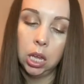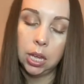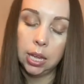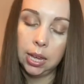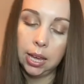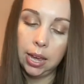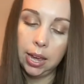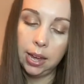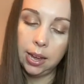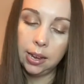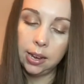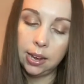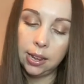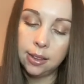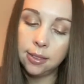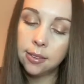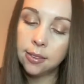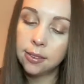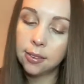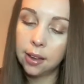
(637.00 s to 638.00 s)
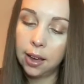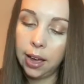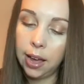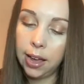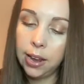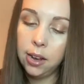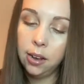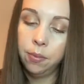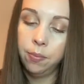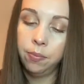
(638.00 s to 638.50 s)
and
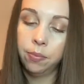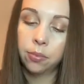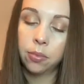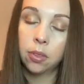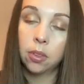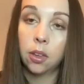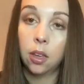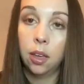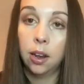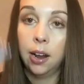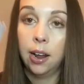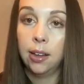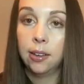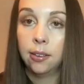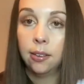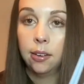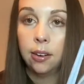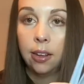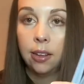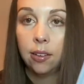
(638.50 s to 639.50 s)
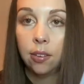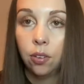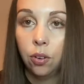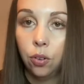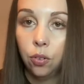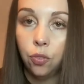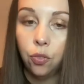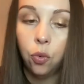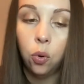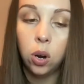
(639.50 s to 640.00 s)
inside it has a nice little
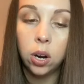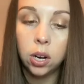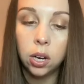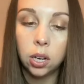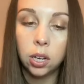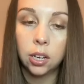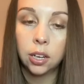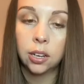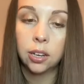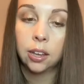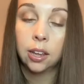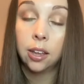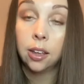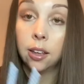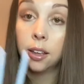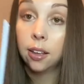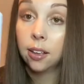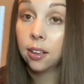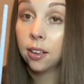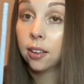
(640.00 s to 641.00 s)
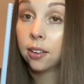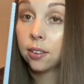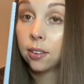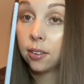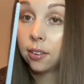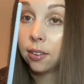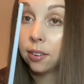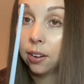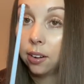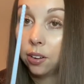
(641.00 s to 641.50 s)
fork
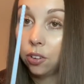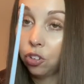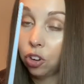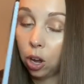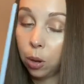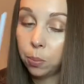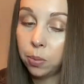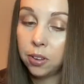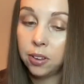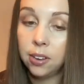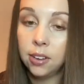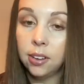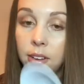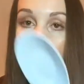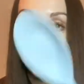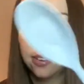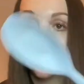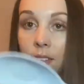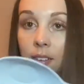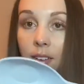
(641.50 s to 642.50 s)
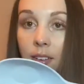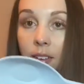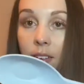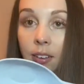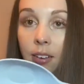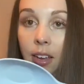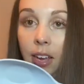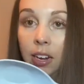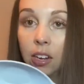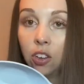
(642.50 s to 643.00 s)
set of chopsticks,
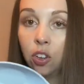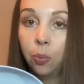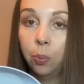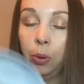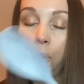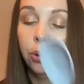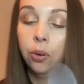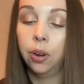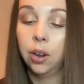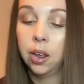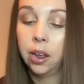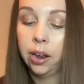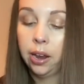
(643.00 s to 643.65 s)
and a spoon.